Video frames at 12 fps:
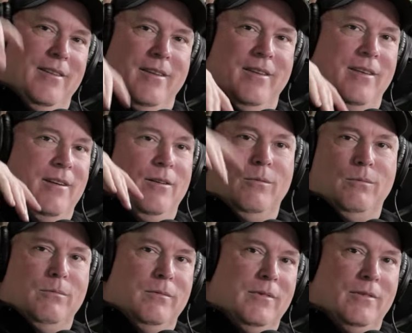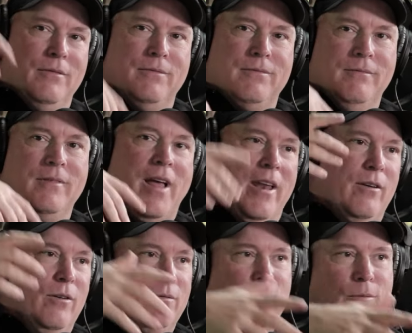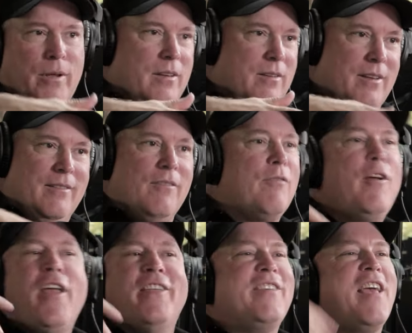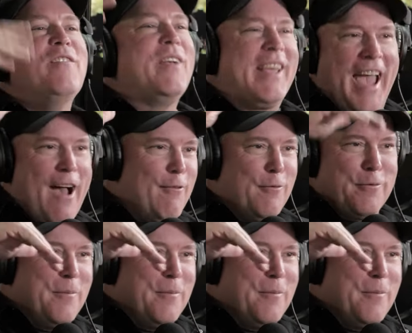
you know, I don't know if we, it's Henry Cavill for